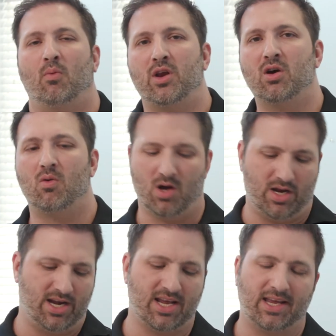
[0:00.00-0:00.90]
We don't
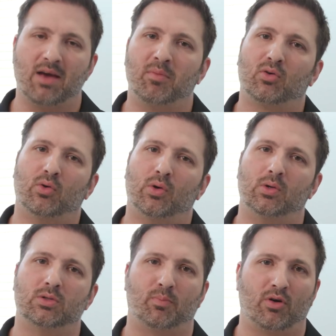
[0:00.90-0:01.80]
want any
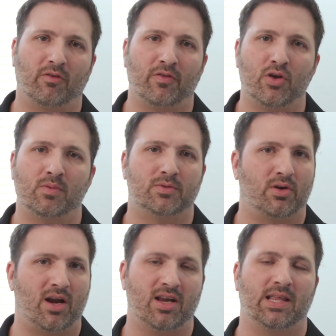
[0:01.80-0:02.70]
chemicals, perfumes,
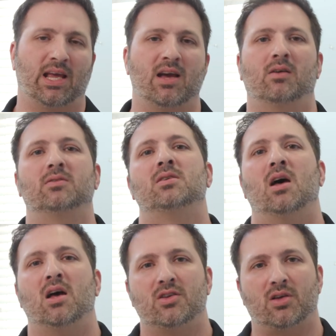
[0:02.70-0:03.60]
or anything else
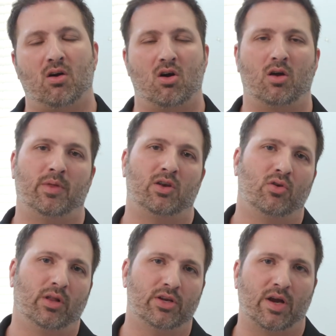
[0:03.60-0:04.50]
to harm the
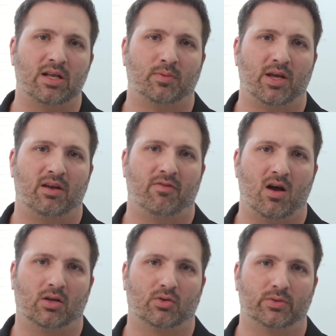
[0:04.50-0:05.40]
newly transplanted
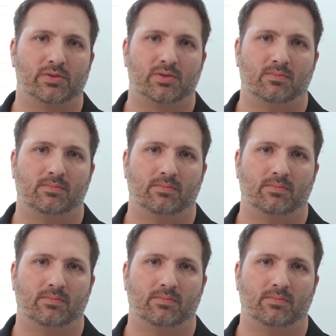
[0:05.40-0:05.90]
follicles.